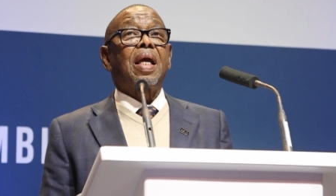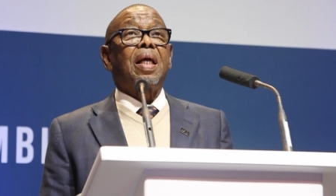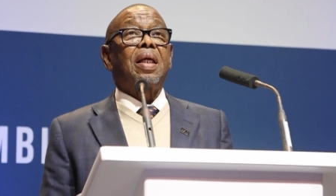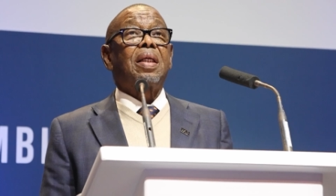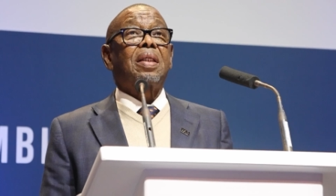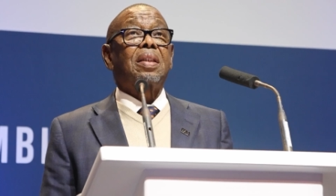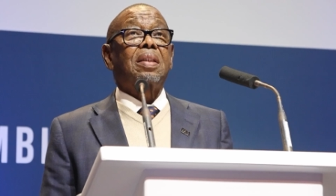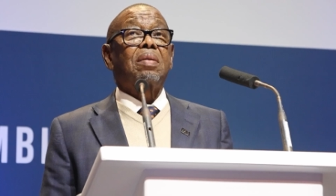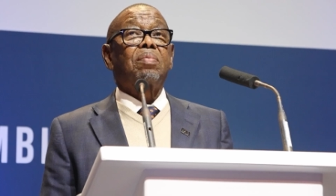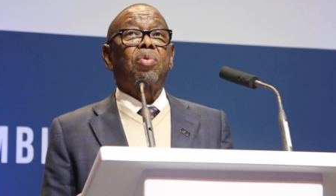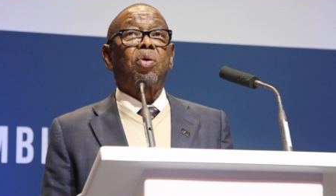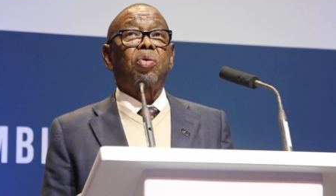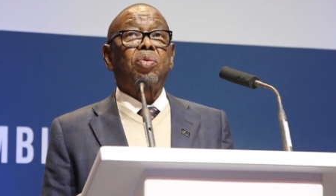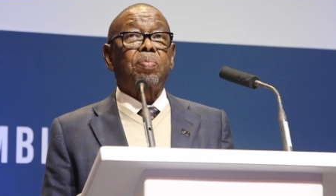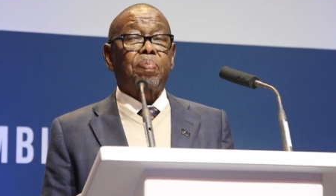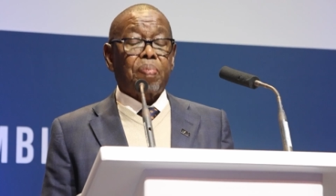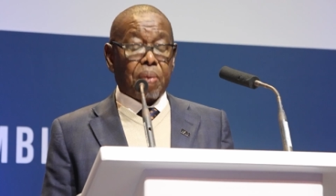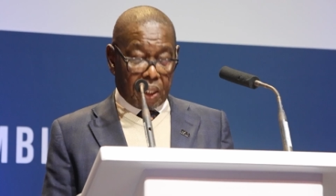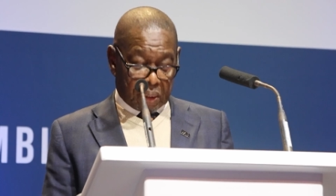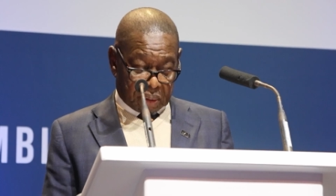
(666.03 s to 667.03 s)
in
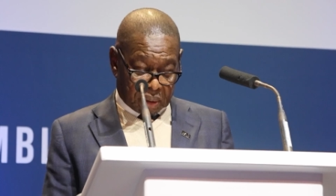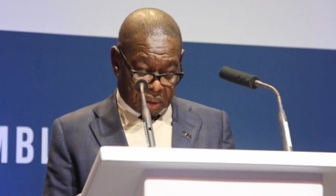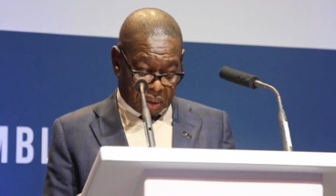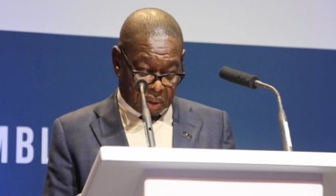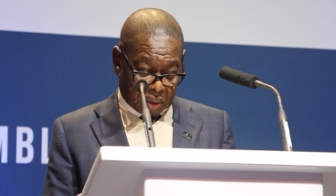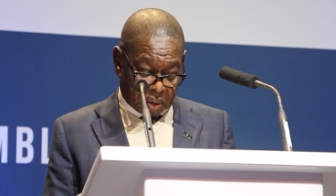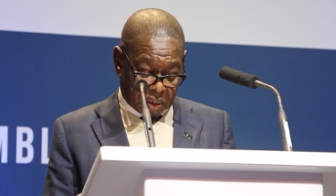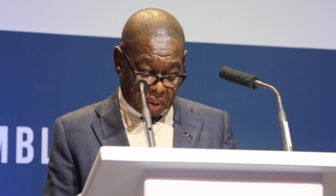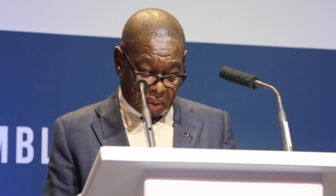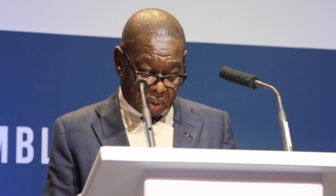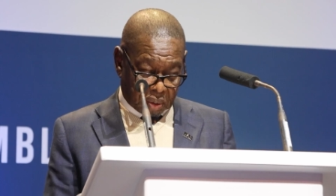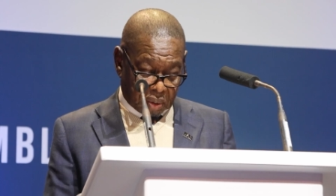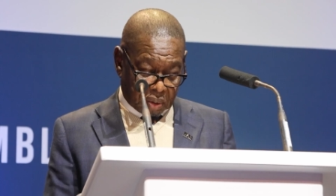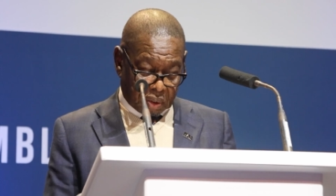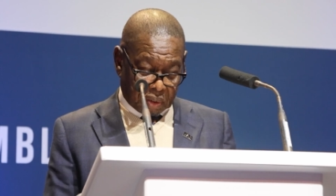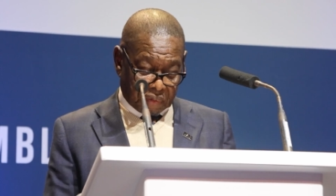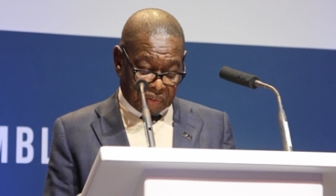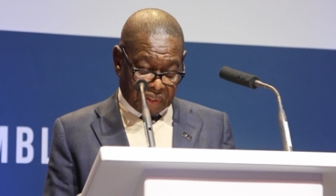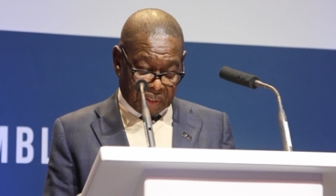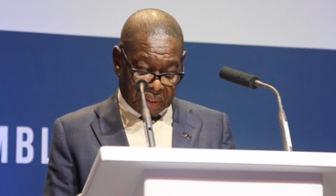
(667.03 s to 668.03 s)
remote parts
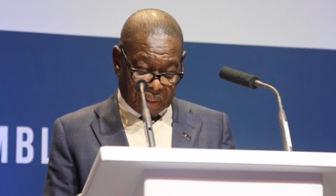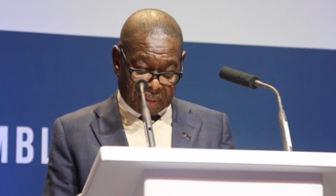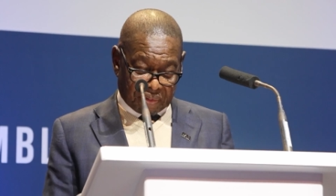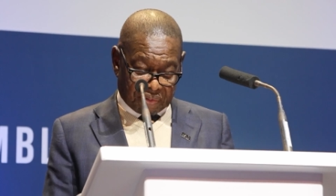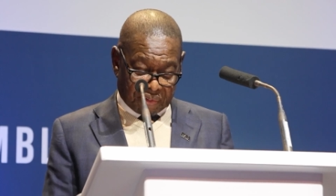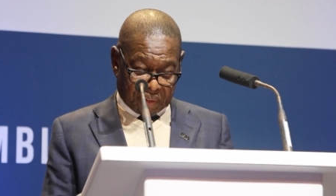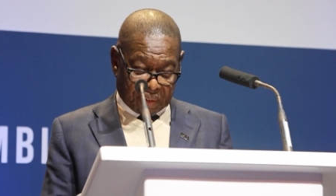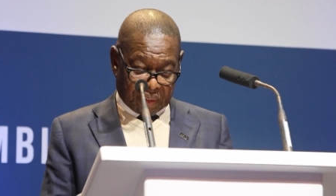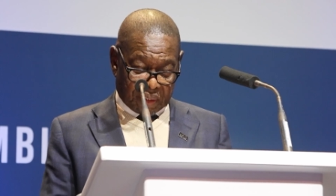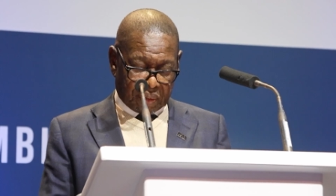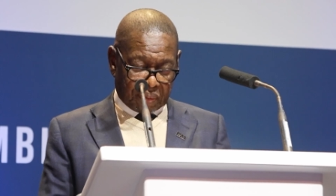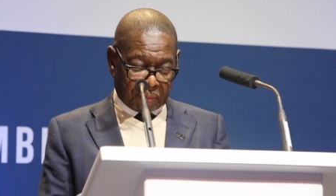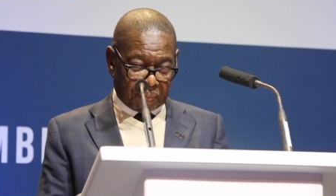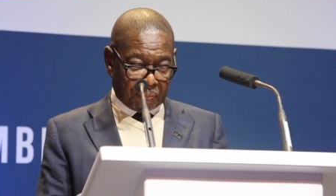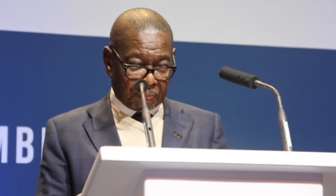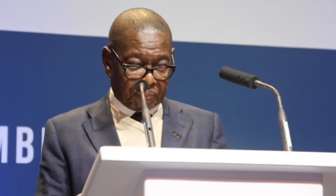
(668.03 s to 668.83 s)
of South Africa.